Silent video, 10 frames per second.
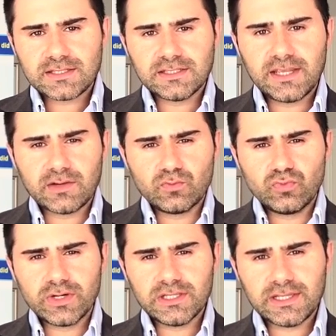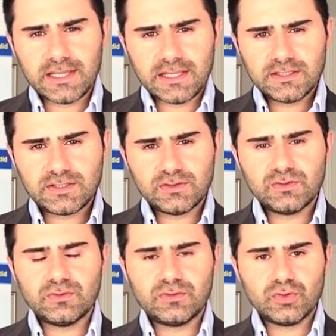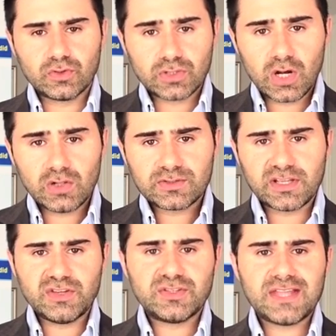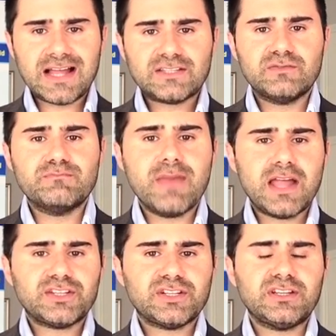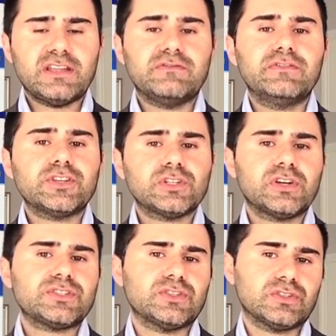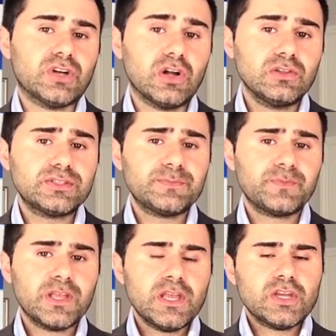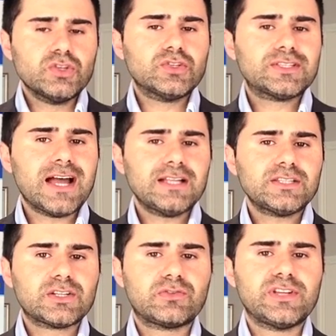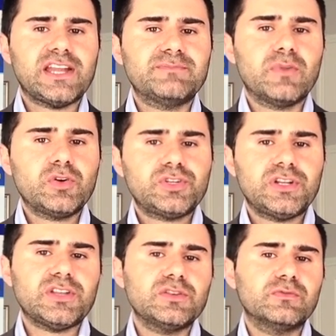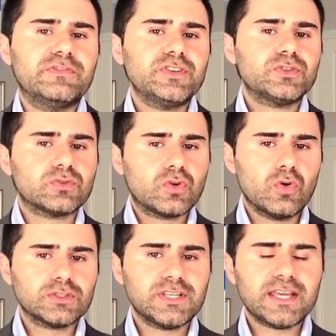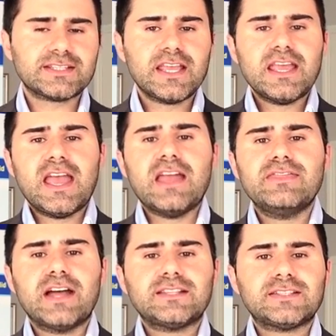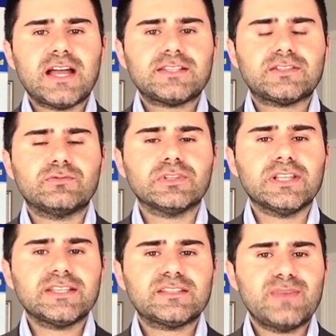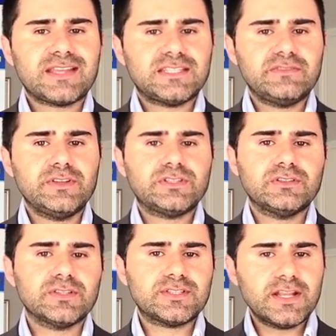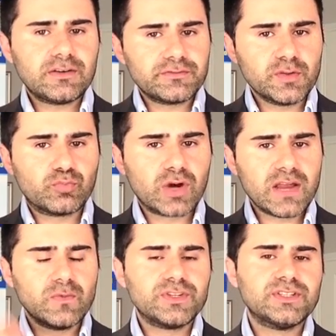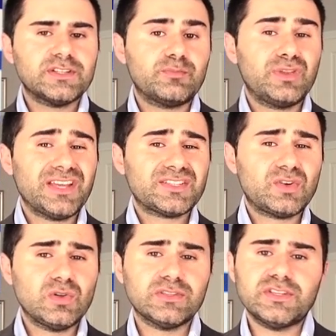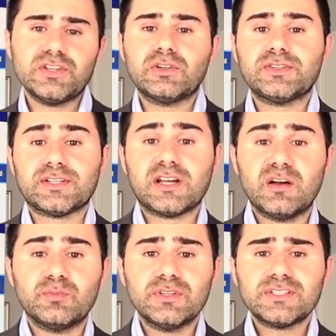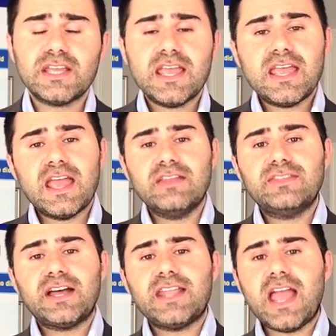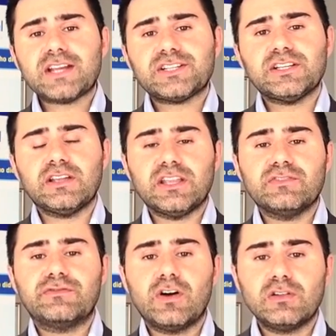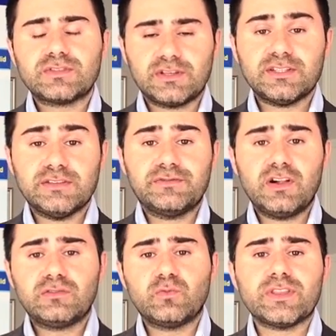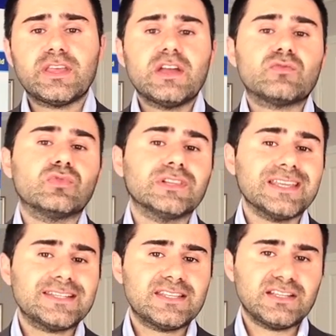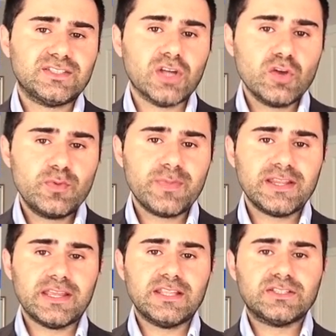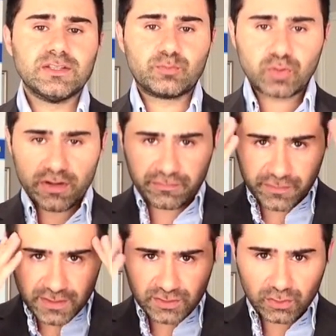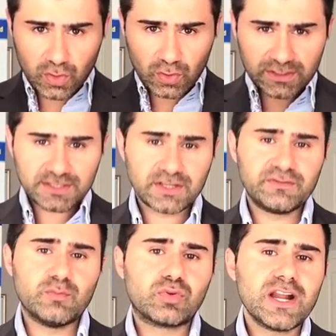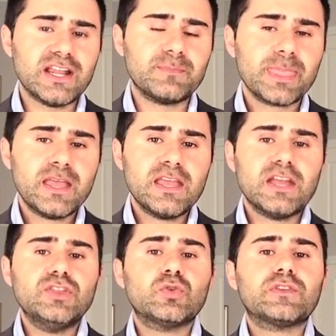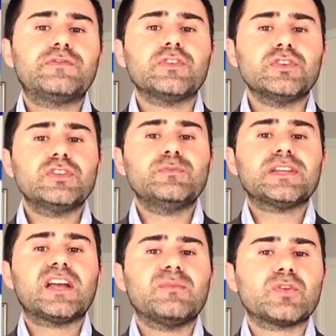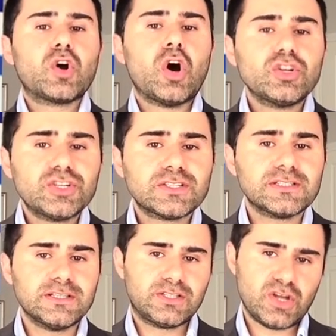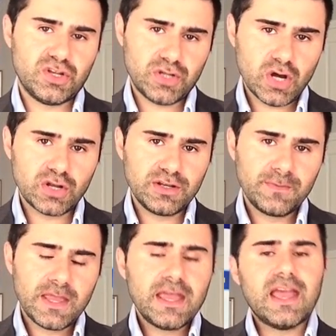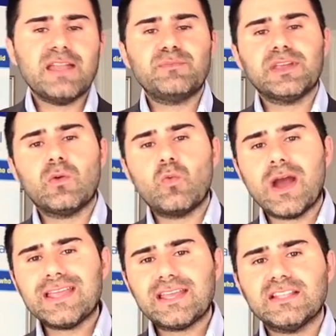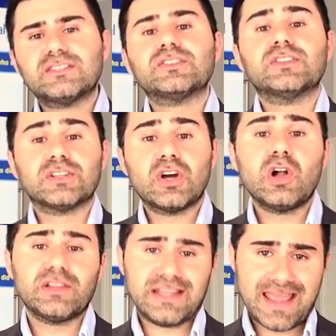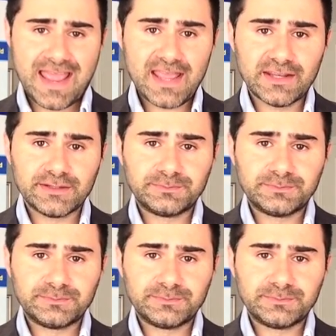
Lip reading: to get really into your goals and you start to imagine and visualize your goals, you start to create motion in your visual cortex, and that starts to release some activity to the center of your brain, which is in a place called the nucleus accumbens, and that actually is involved with releasing dopamine into the prefrontal cortex of your brain in order for you to become consciously turned on and be awakened to the goal in hand.